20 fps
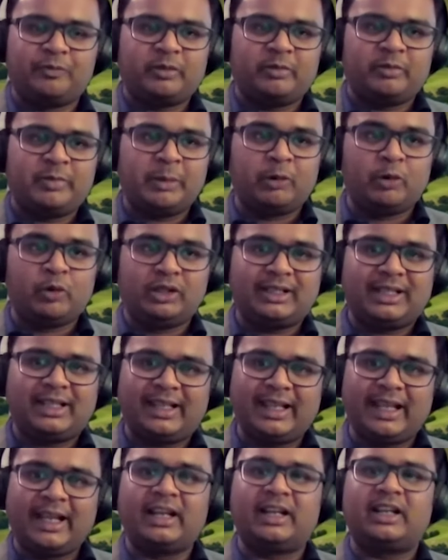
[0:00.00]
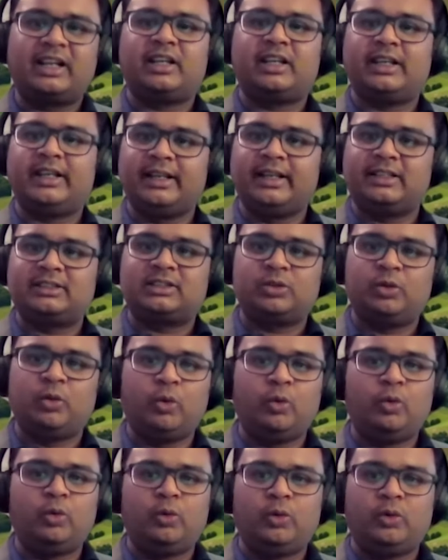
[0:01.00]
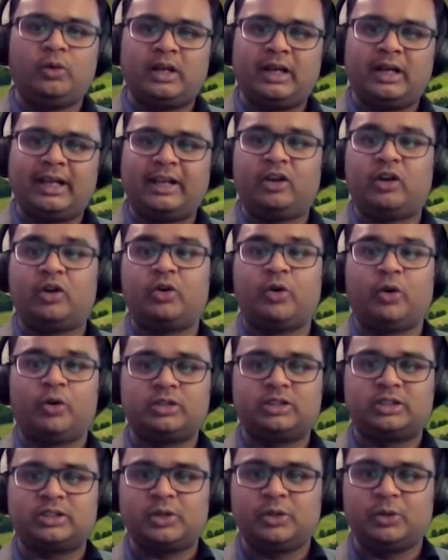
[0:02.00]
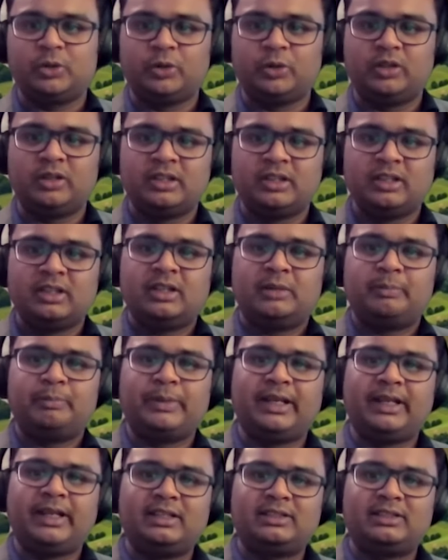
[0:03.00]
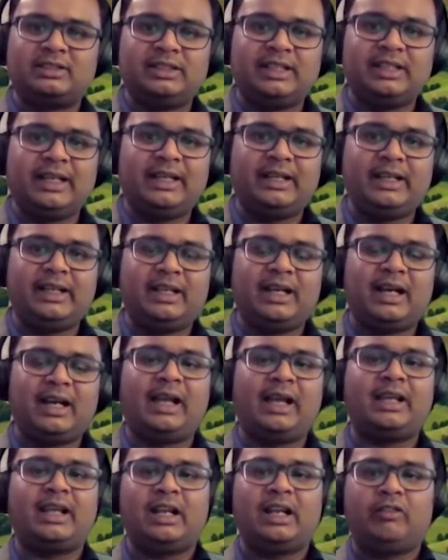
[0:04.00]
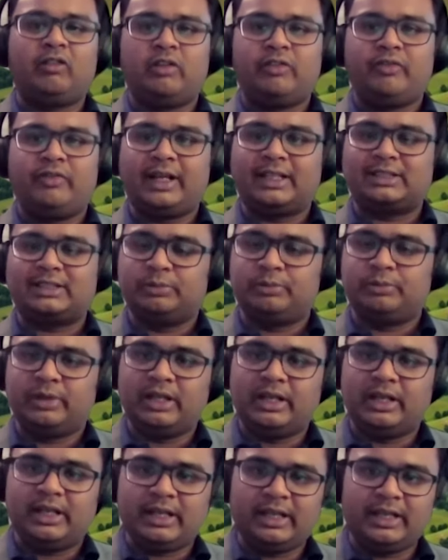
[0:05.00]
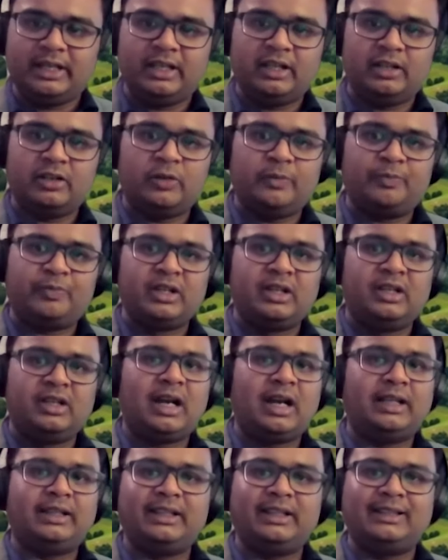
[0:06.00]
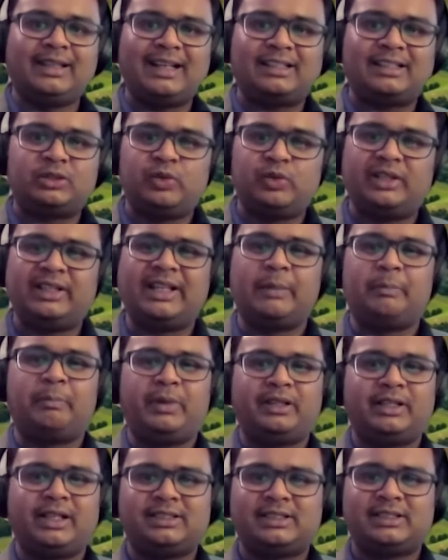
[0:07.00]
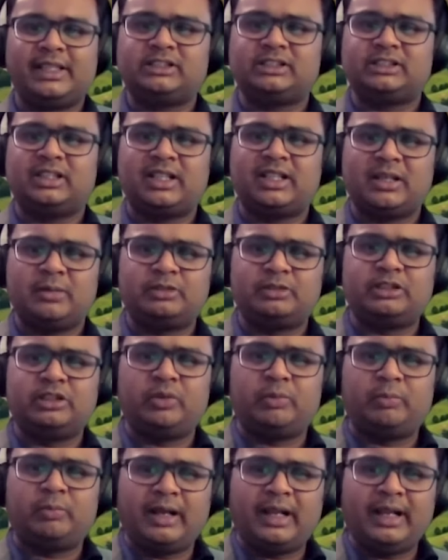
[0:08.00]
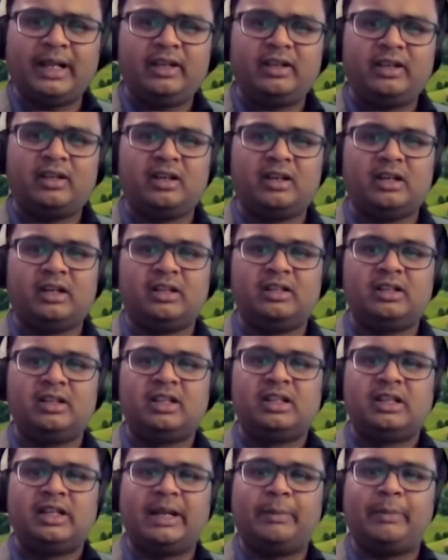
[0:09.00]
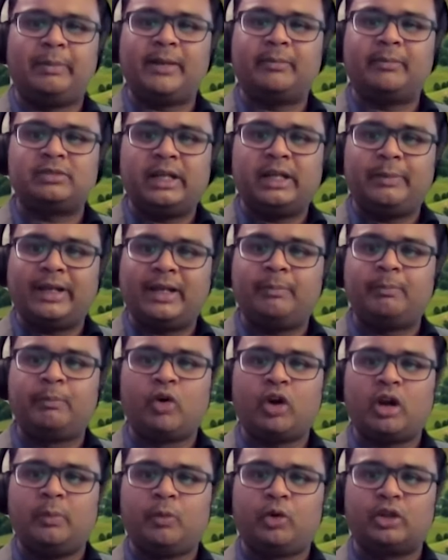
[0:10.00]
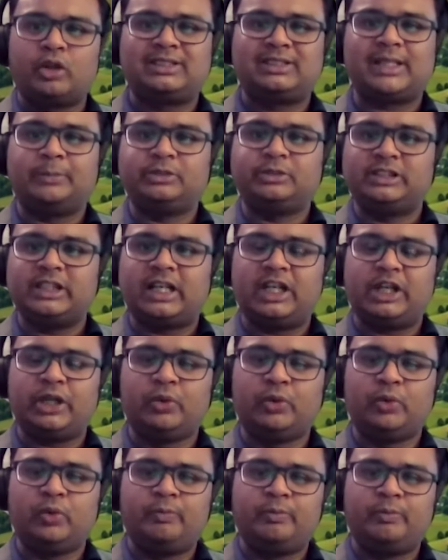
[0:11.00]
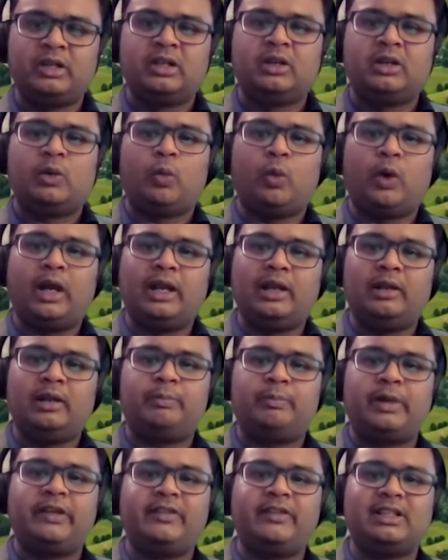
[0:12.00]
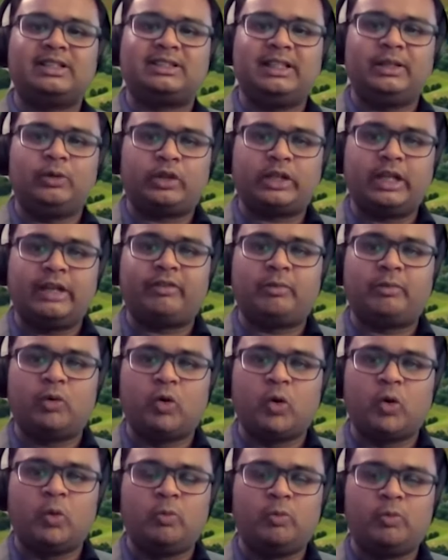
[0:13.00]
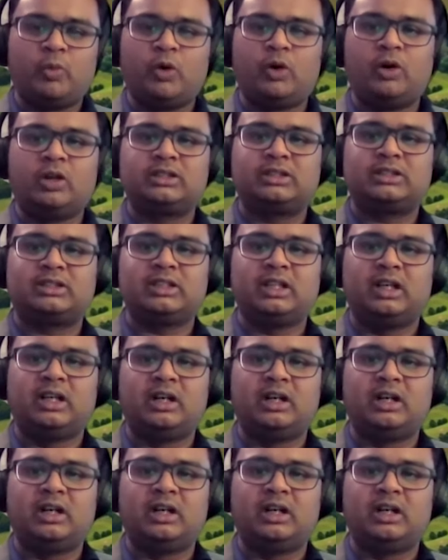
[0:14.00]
People with young kids who cannot go to school means they need higher level of flexibility. I think that's where the empathization comes into play. It became more and more subjective, while previously working from home was